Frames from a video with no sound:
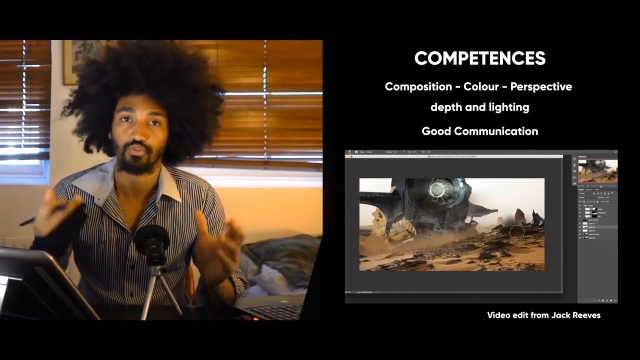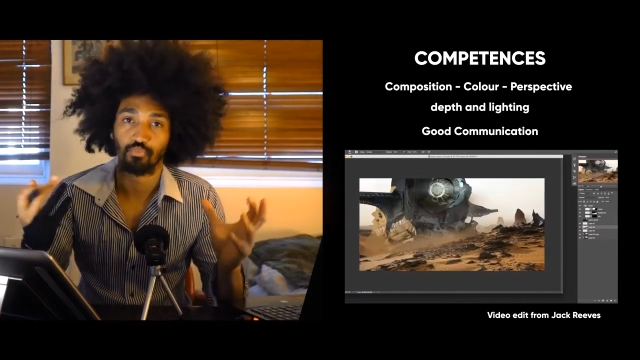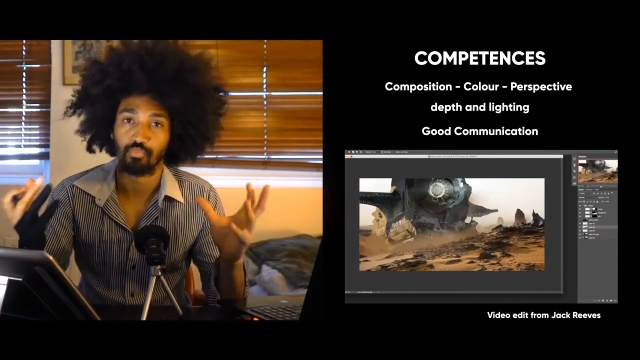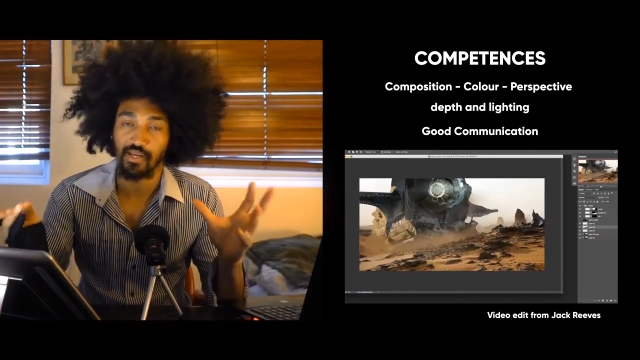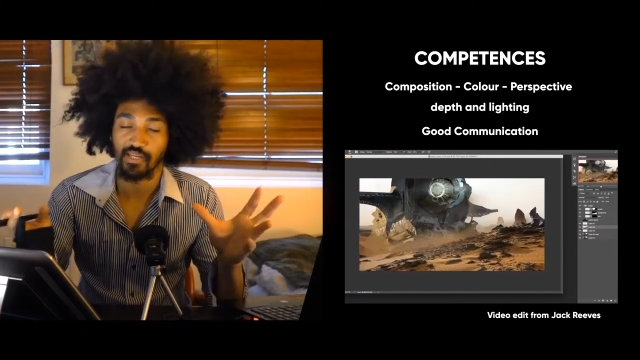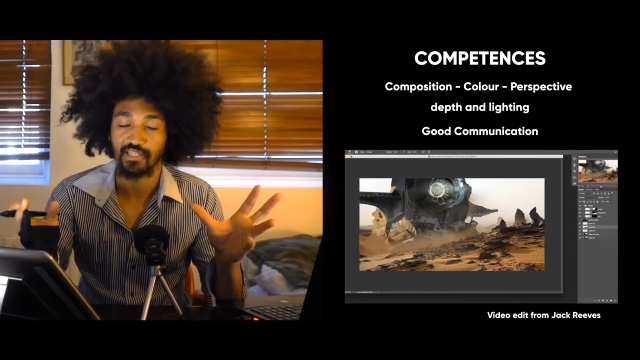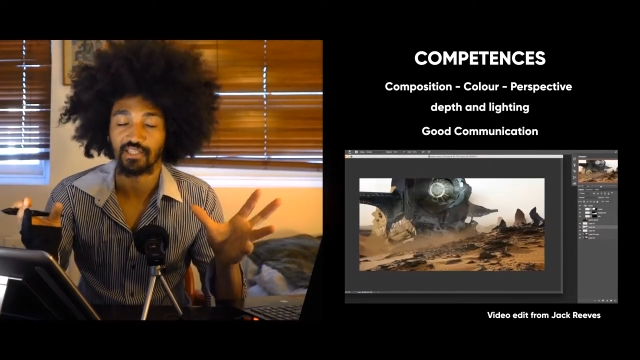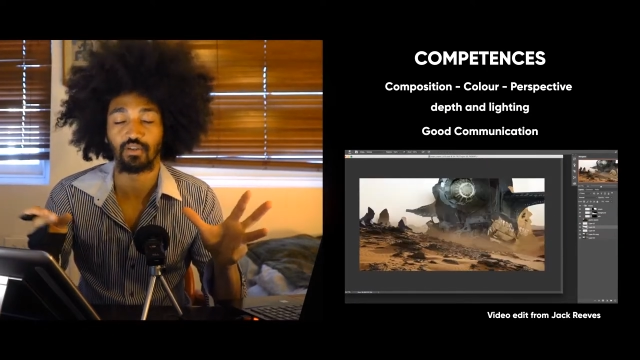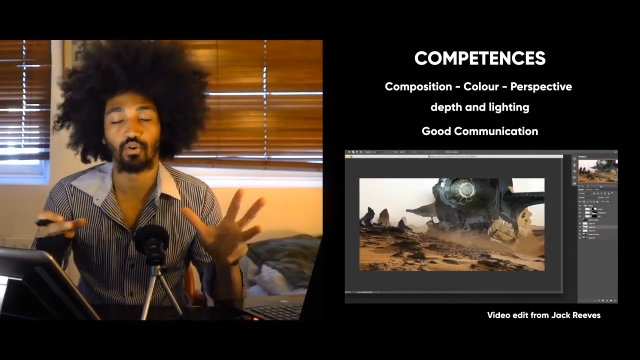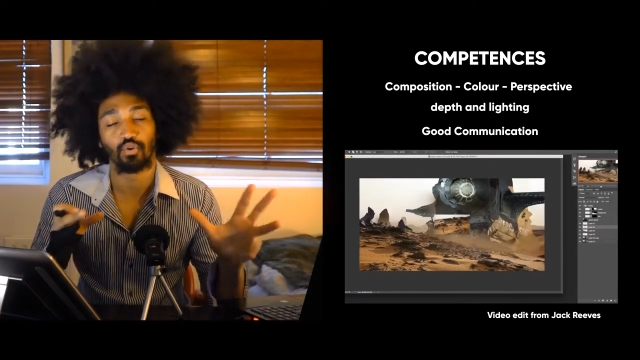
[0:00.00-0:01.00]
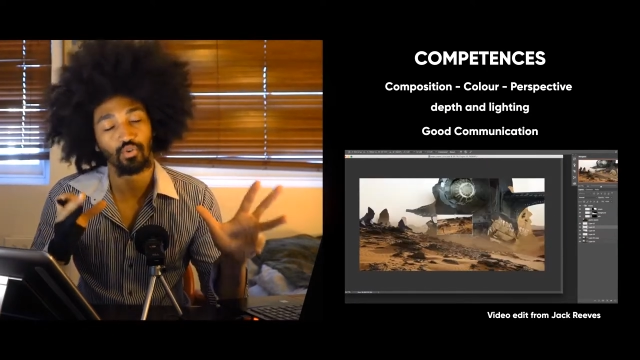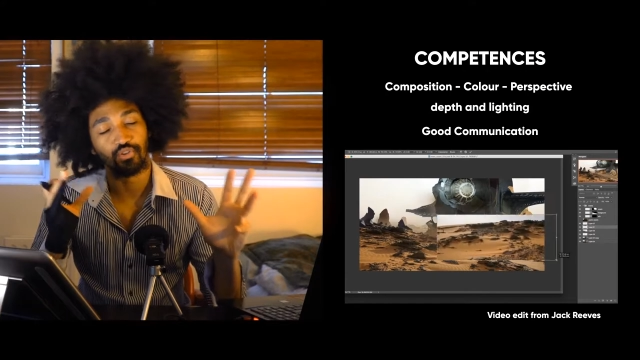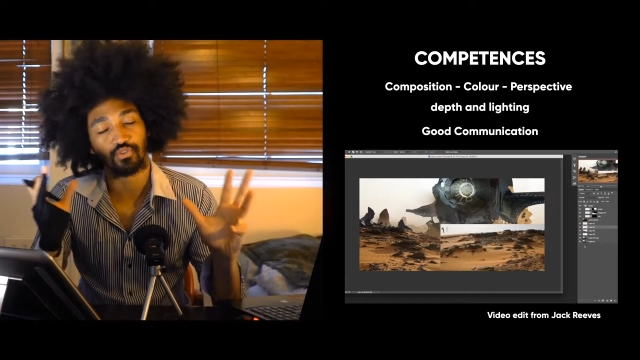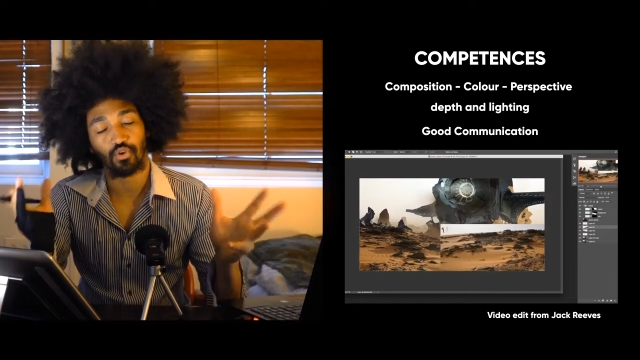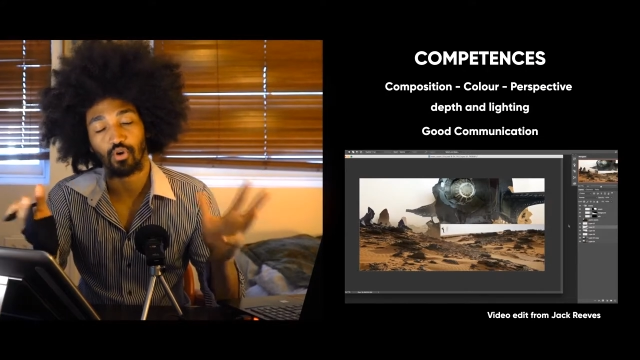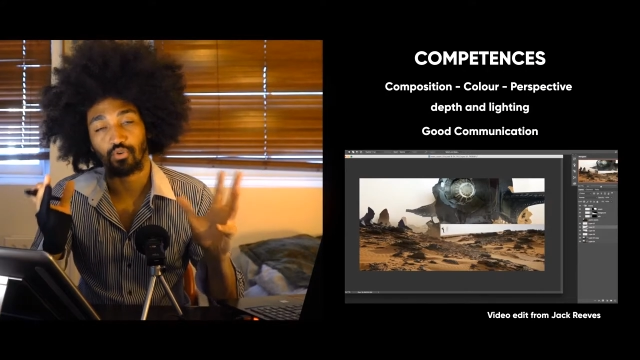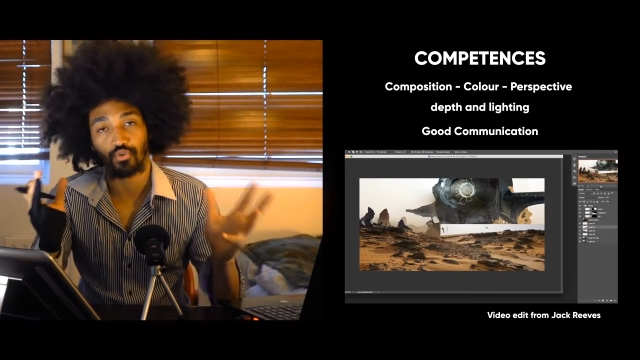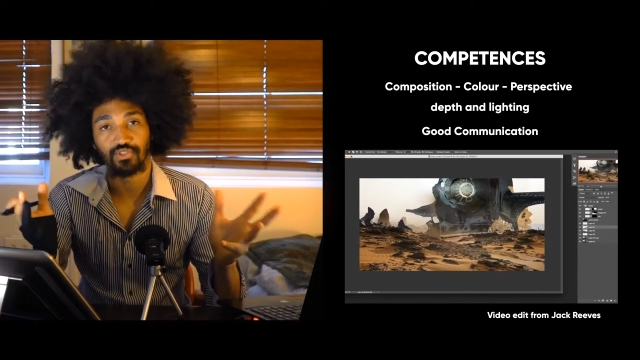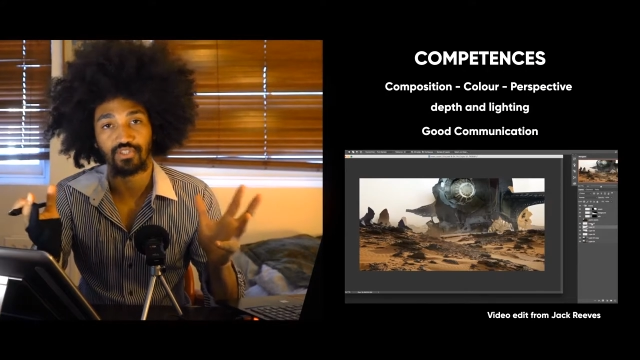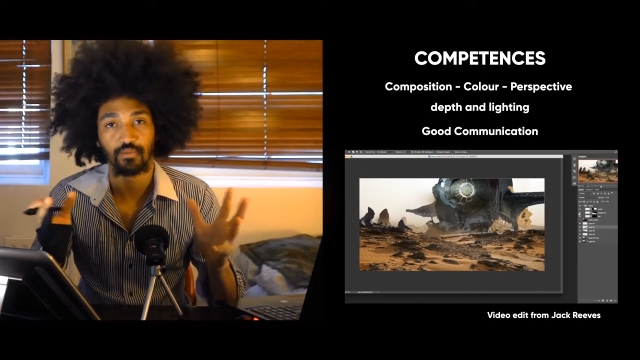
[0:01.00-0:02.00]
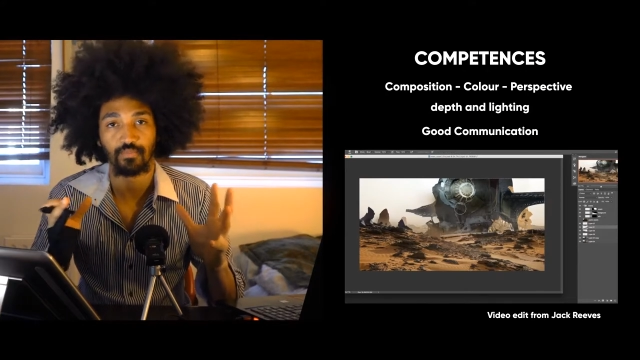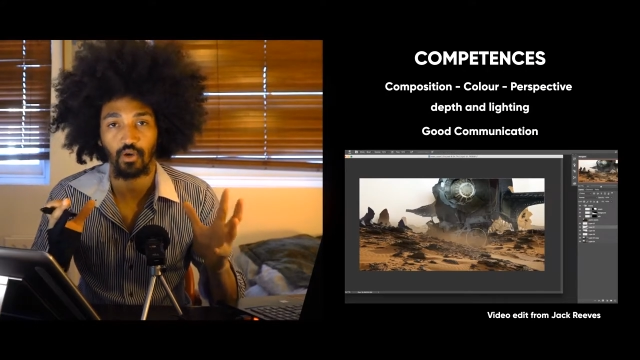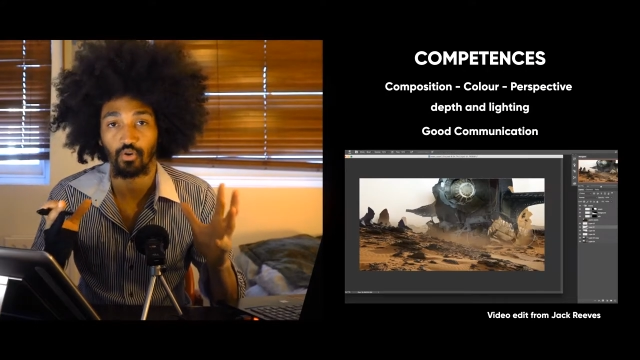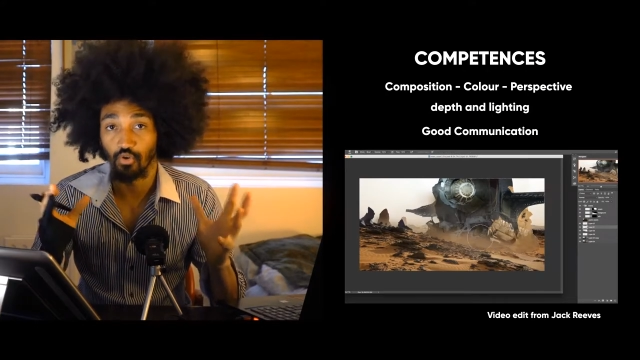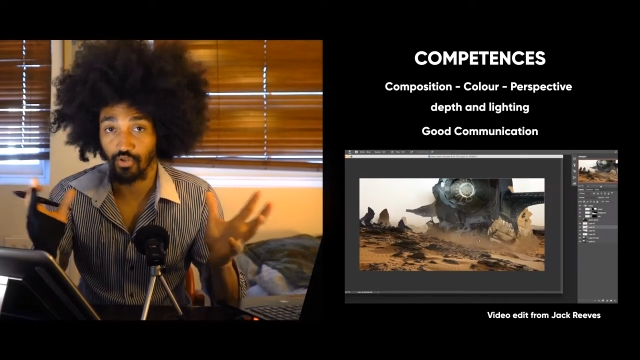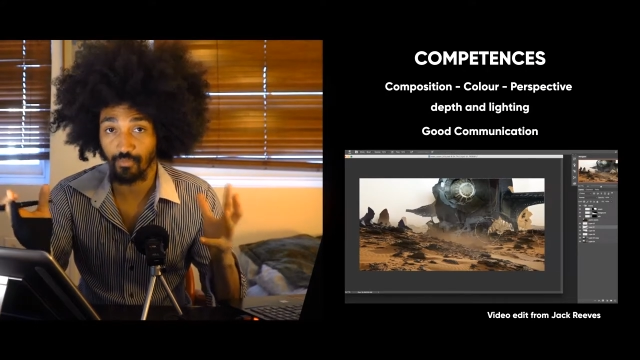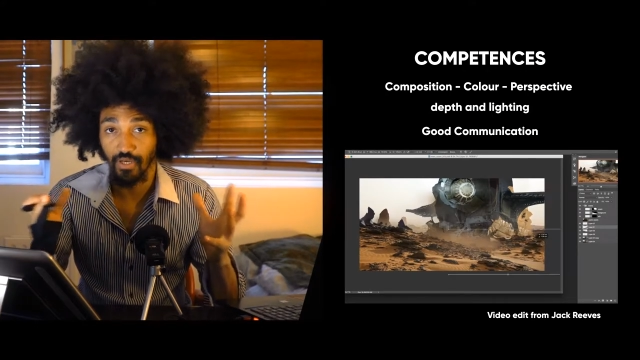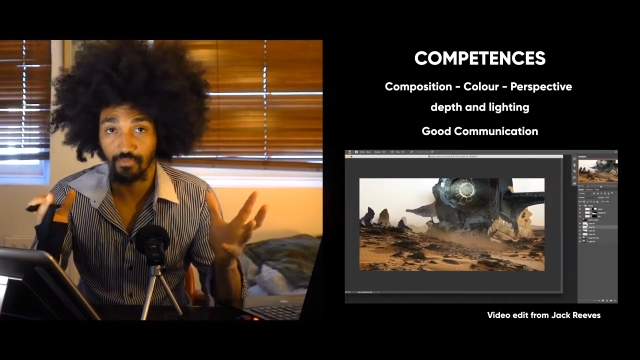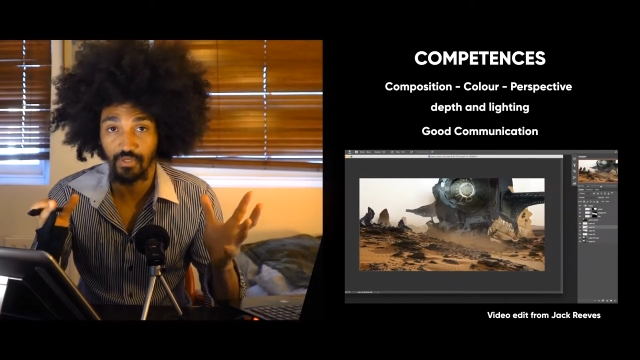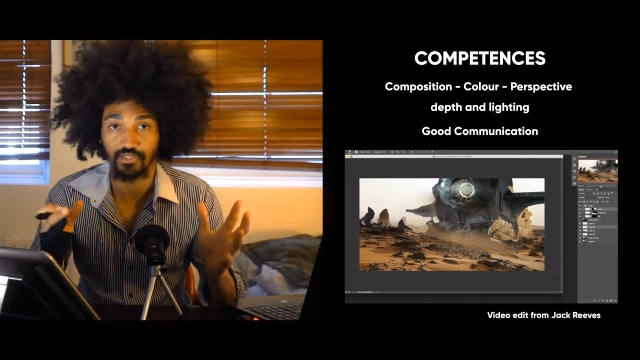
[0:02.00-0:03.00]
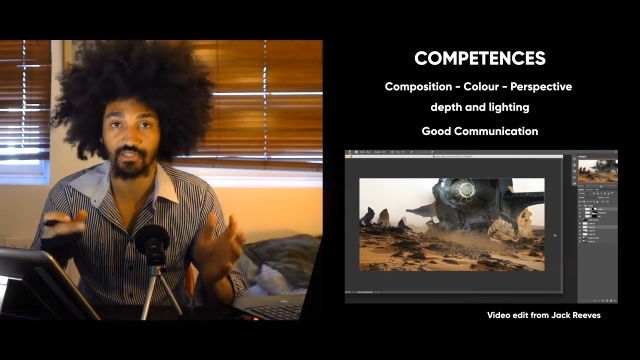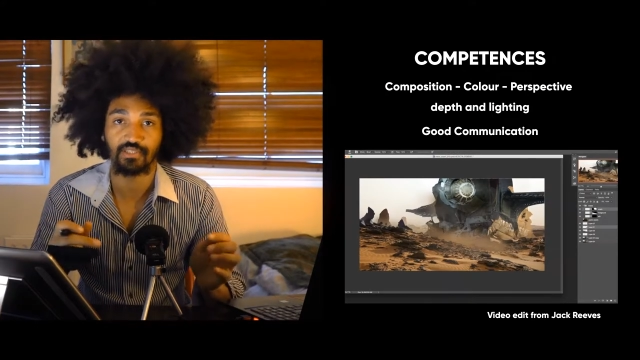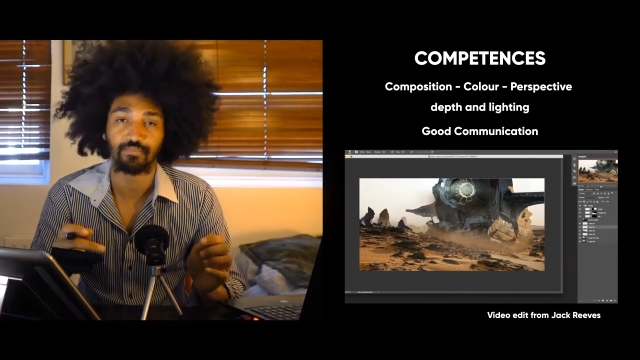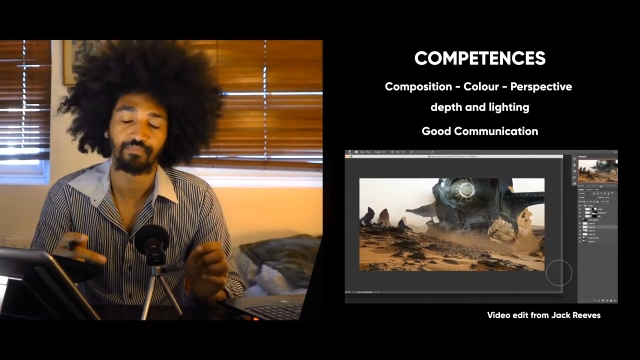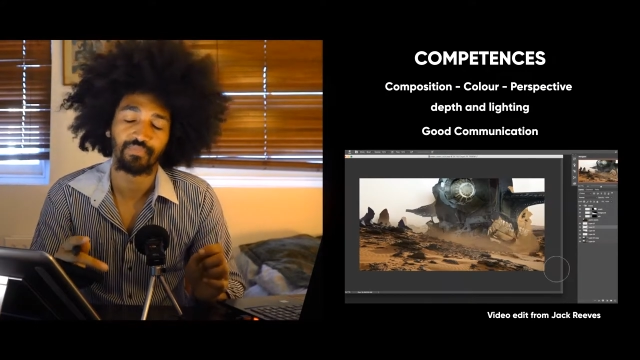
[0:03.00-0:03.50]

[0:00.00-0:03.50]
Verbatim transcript: to please all the all the concept, all the departments